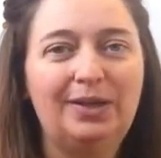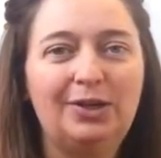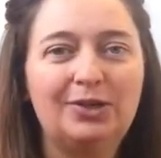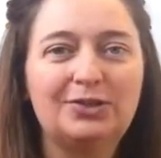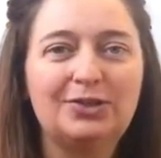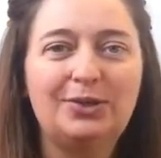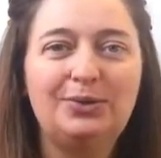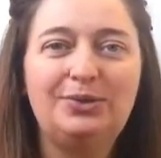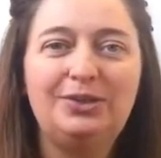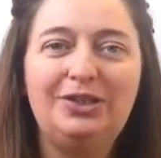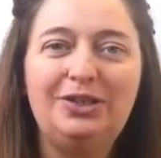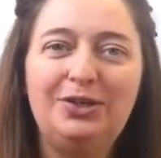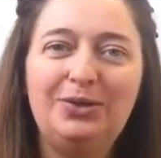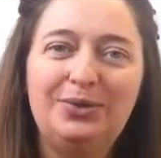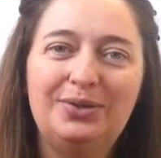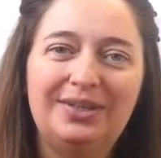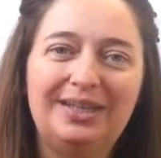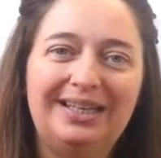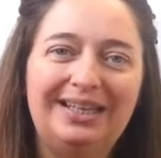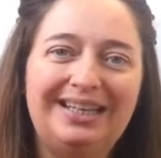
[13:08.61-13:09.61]
So do you
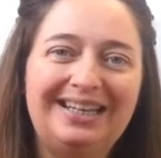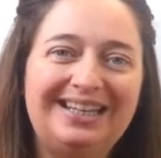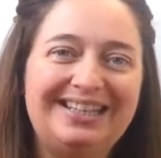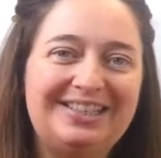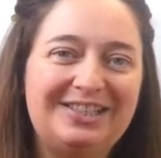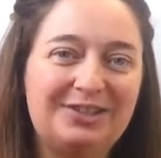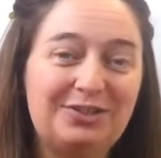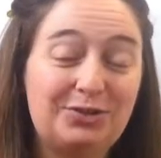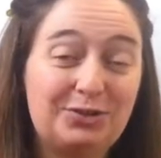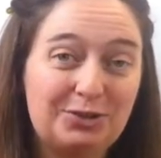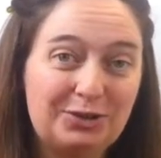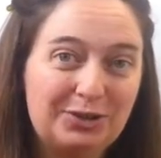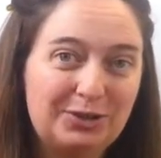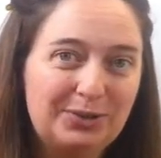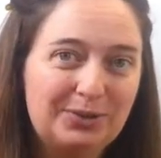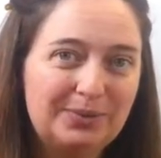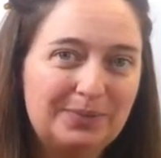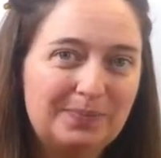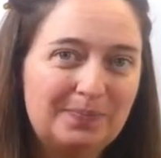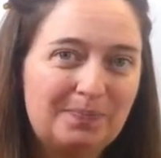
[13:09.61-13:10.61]
think it is
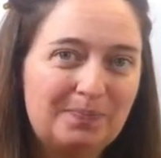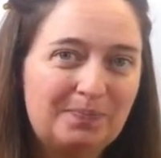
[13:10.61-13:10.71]
true,